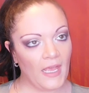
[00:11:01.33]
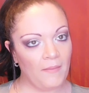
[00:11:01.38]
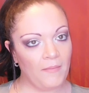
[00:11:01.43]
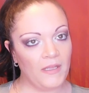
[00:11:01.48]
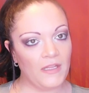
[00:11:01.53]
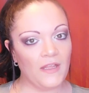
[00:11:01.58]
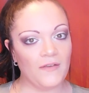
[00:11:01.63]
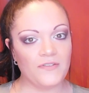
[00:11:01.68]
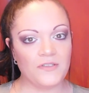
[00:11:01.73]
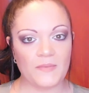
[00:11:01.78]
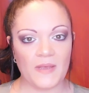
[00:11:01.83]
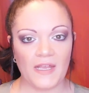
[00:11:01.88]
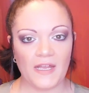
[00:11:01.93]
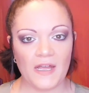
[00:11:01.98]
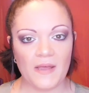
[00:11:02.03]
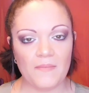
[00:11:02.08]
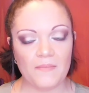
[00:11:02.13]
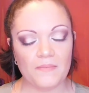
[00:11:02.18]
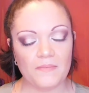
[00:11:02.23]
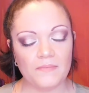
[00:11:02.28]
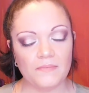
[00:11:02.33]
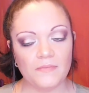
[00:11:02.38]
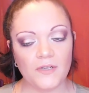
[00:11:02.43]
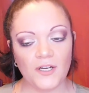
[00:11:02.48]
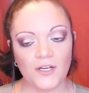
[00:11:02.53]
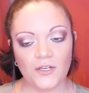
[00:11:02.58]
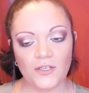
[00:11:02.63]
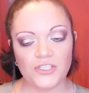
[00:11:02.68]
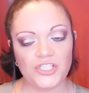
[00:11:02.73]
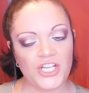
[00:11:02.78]
Amy Loves Makeup,
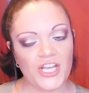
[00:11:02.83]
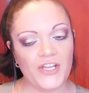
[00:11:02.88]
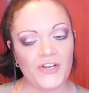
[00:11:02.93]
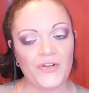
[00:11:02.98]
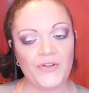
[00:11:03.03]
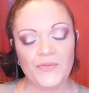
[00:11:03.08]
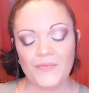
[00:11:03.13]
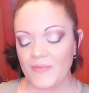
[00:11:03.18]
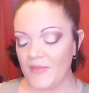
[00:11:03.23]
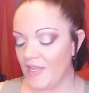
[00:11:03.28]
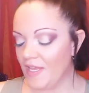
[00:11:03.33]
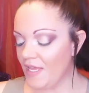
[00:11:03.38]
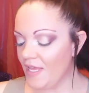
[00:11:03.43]
her channel.